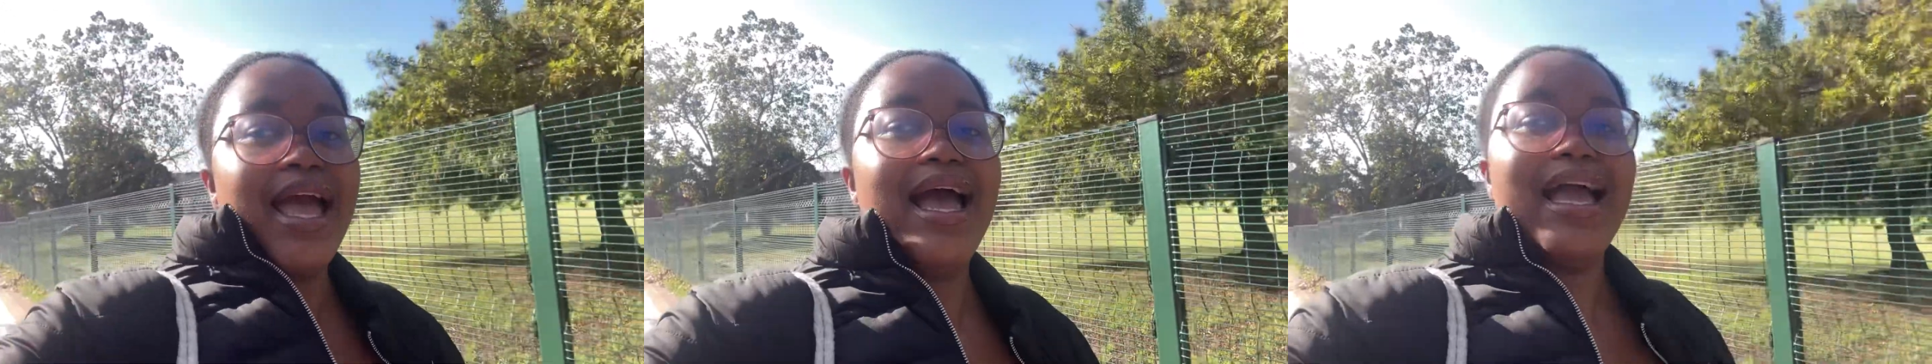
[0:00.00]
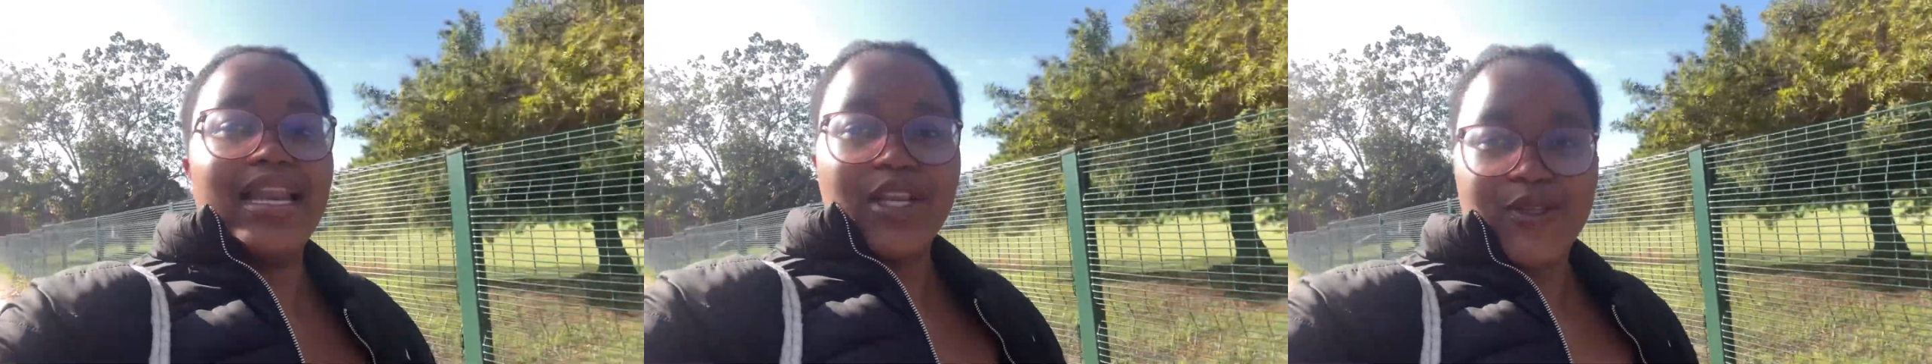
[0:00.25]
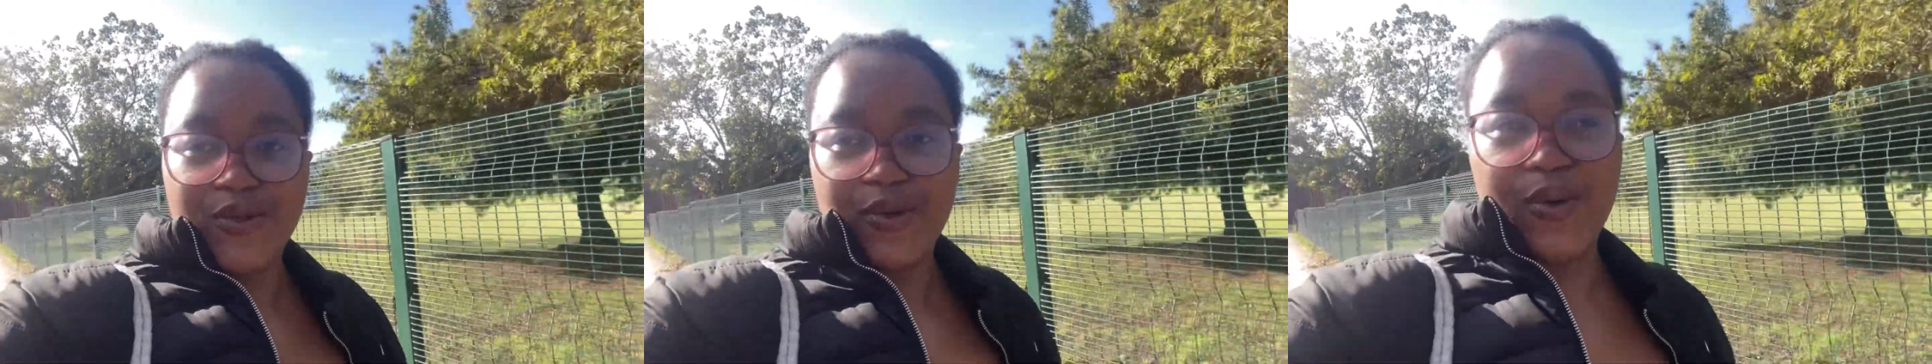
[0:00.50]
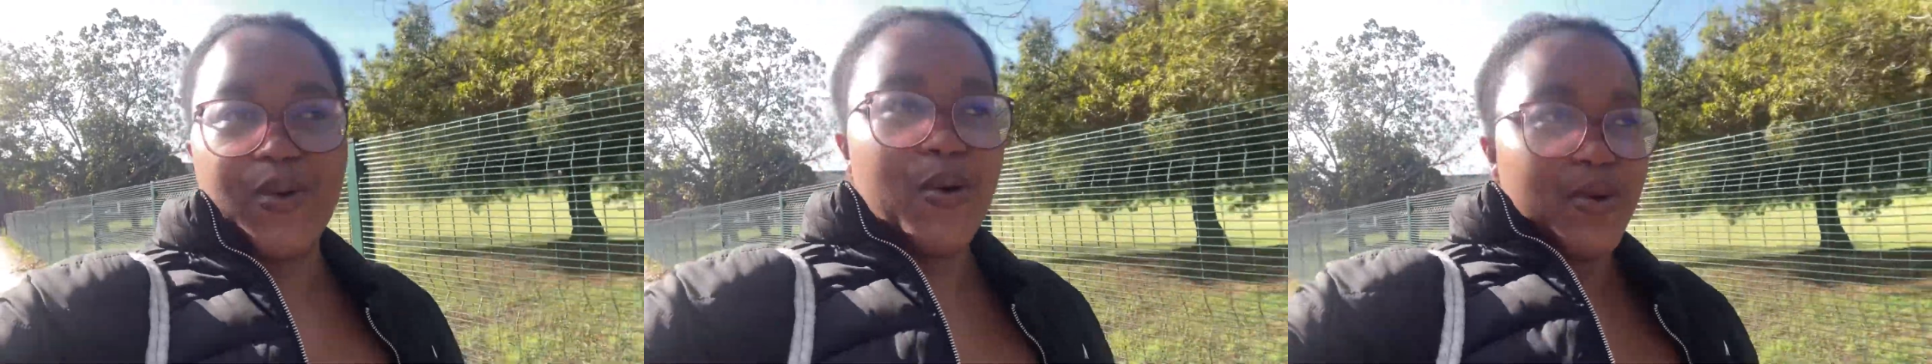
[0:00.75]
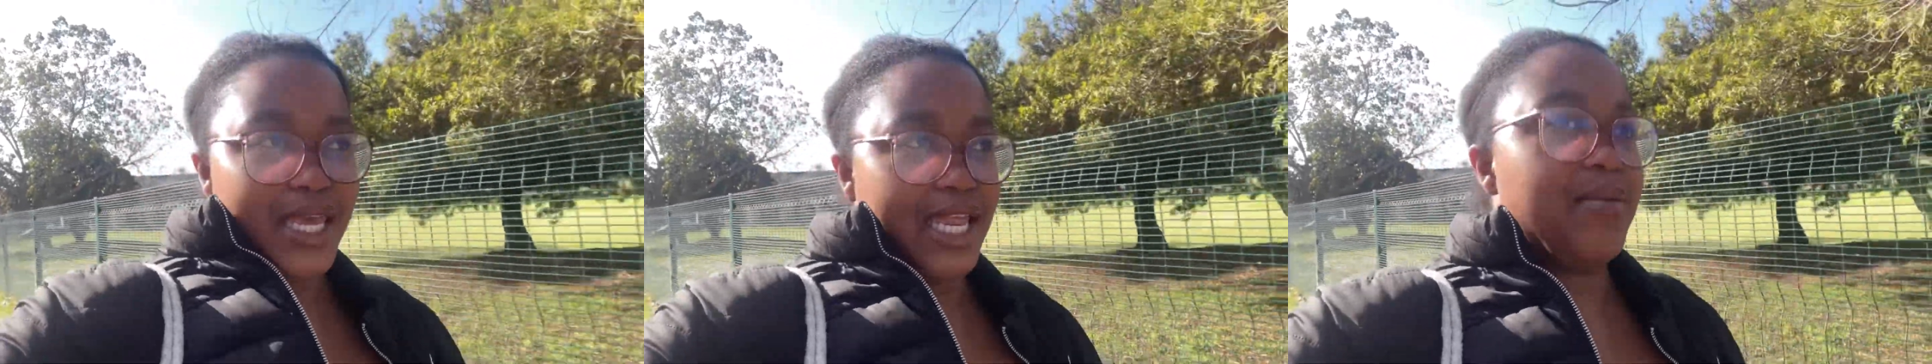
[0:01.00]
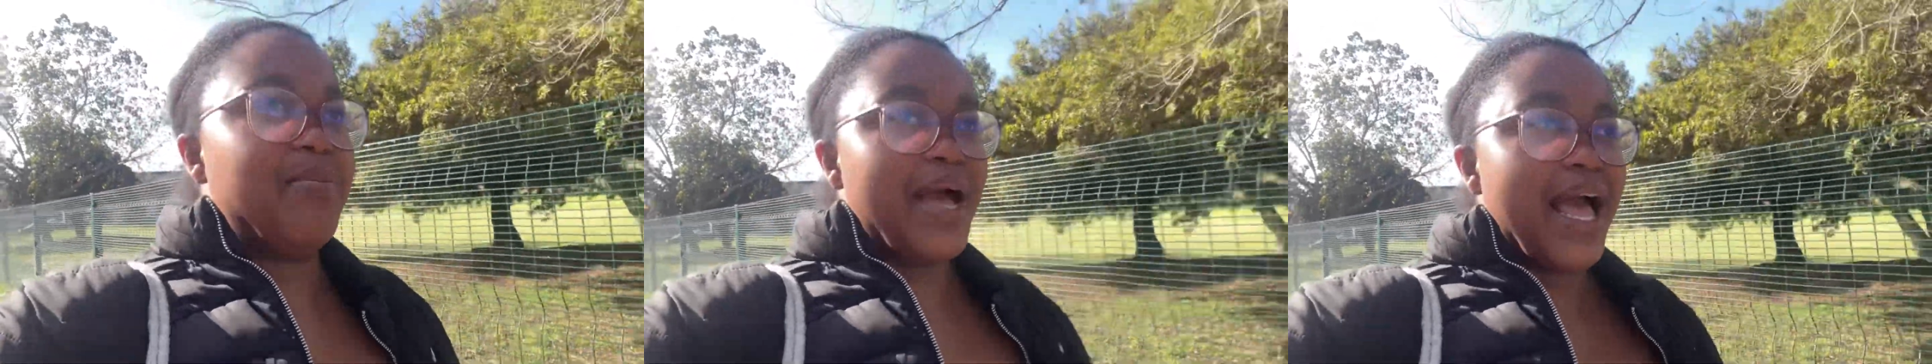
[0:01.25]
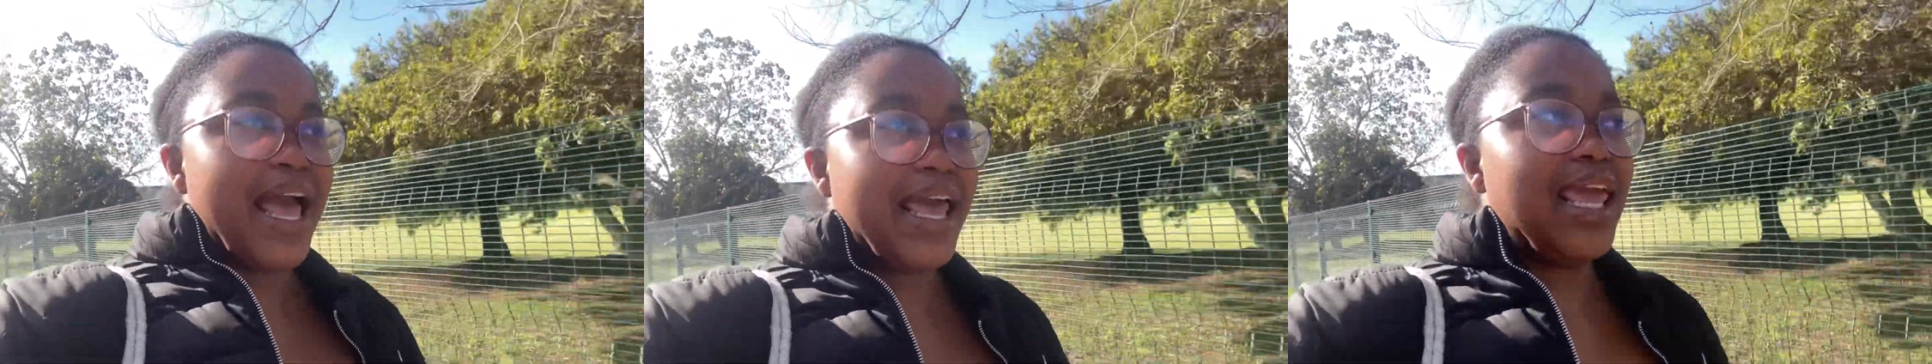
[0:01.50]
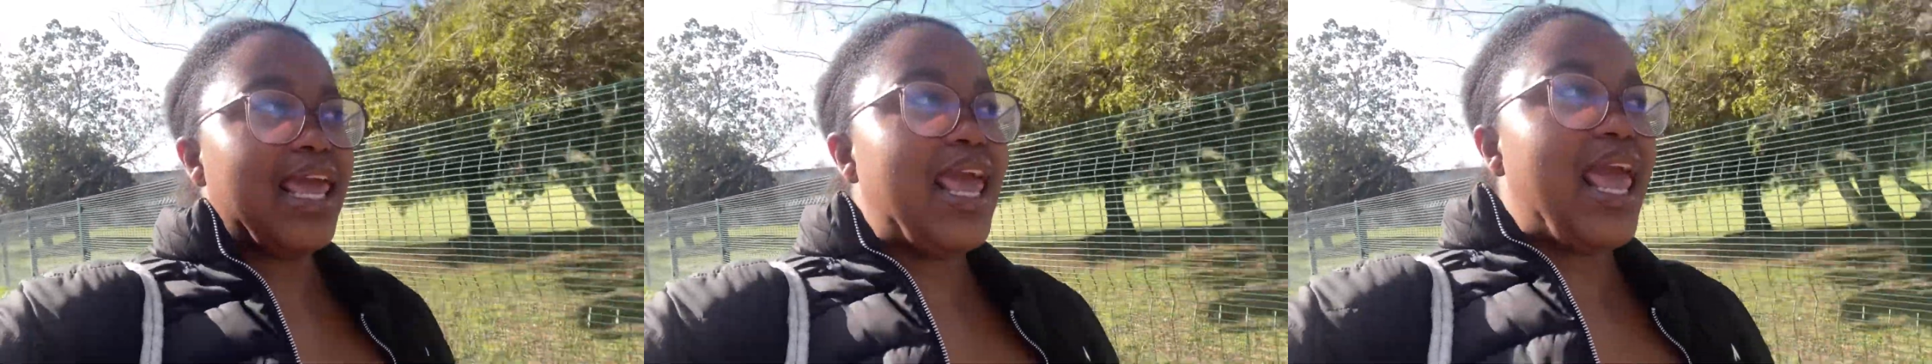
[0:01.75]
I need to go get a pie